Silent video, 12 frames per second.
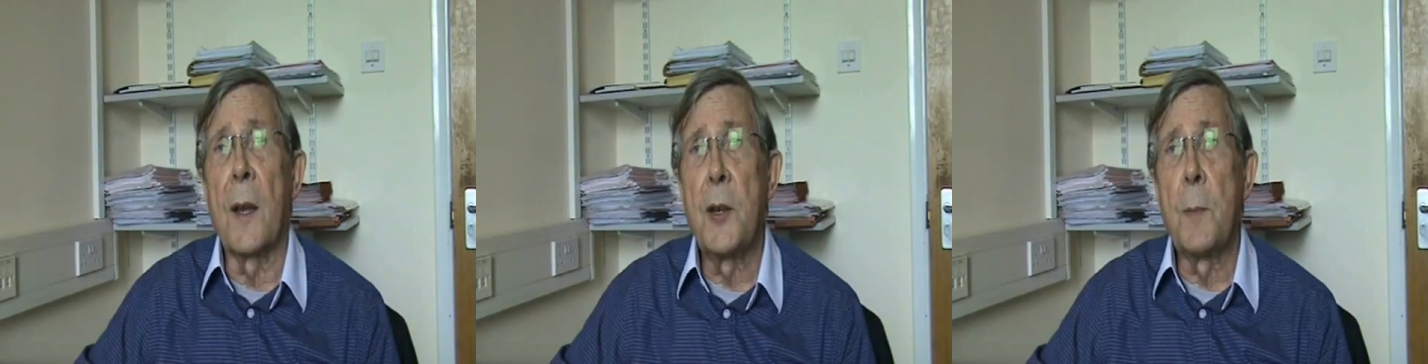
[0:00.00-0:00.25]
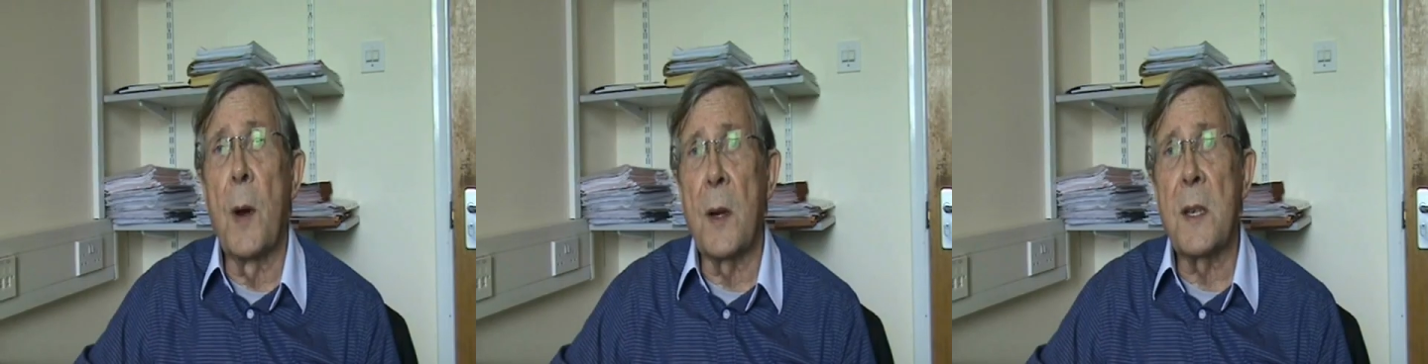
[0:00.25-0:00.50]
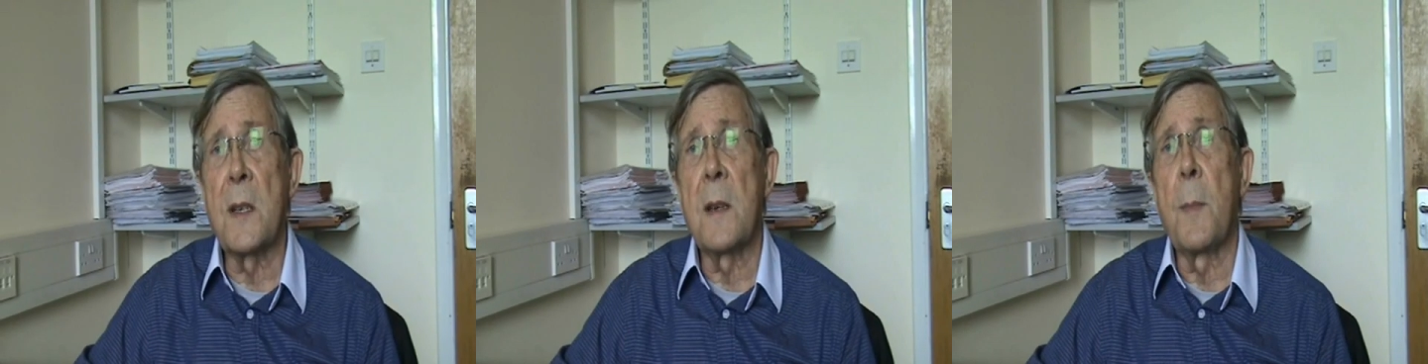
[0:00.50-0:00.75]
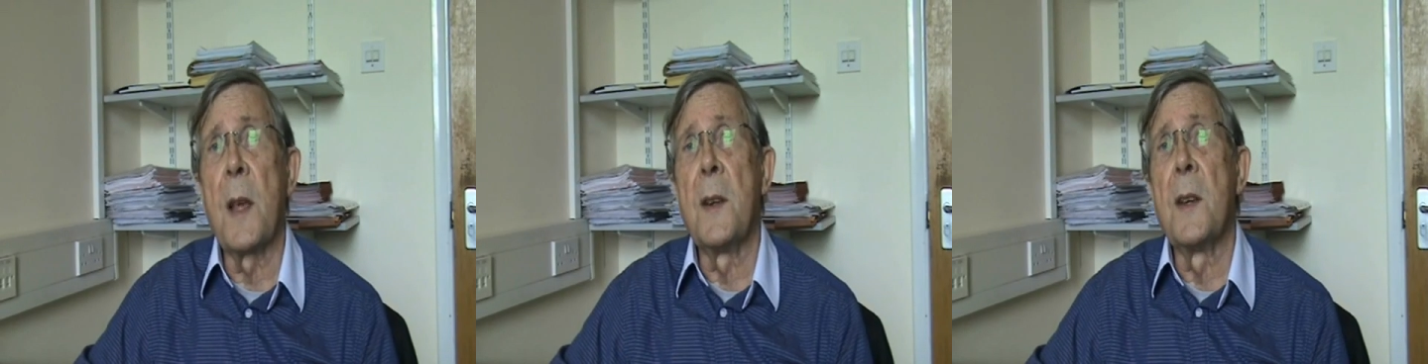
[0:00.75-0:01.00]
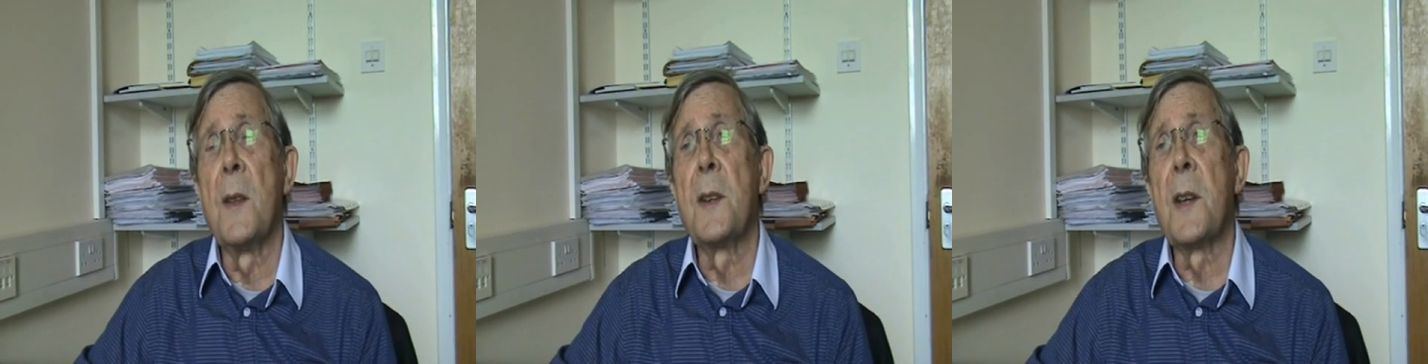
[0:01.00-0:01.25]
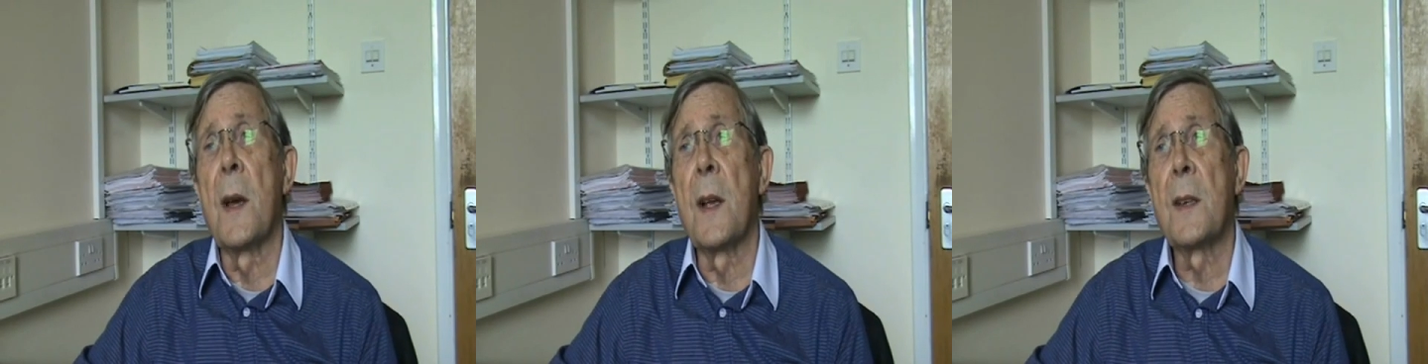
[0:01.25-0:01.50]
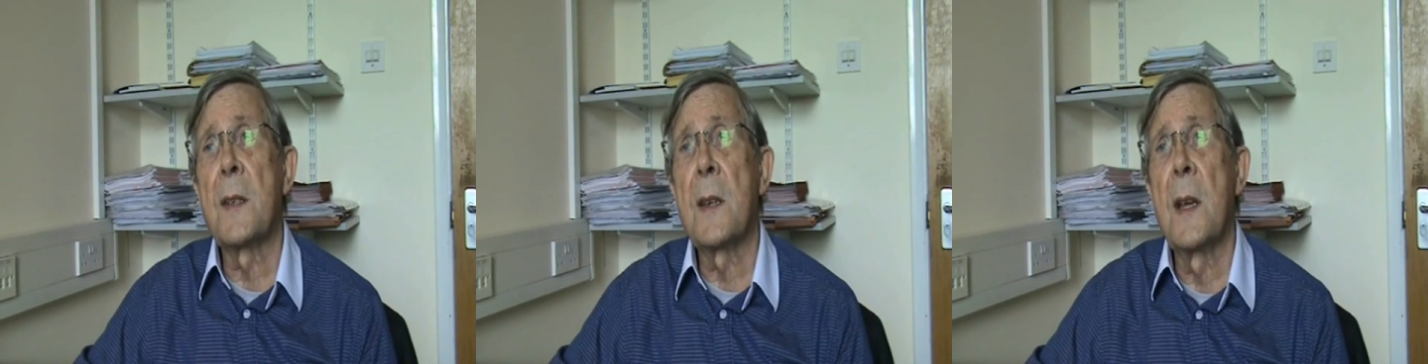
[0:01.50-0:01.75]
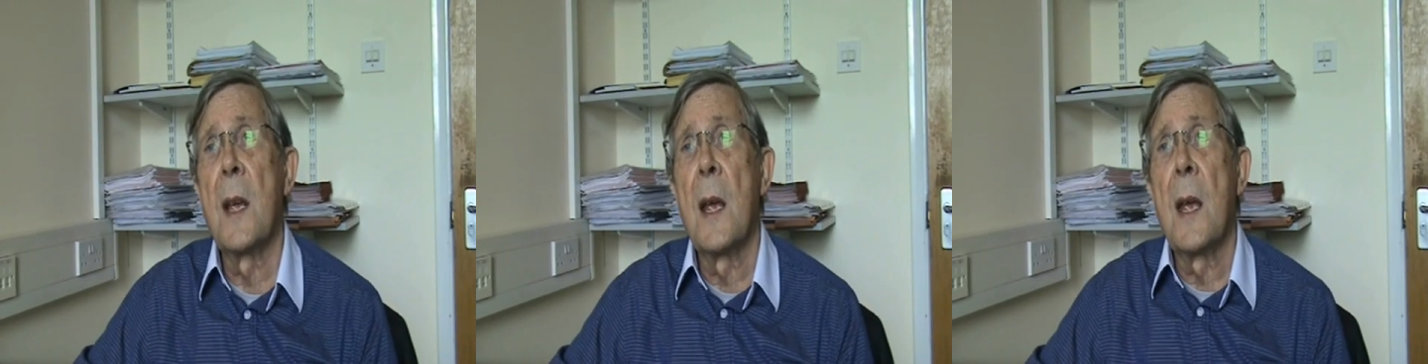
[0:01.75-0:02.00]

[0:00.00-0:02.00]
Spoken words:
to participate in the task,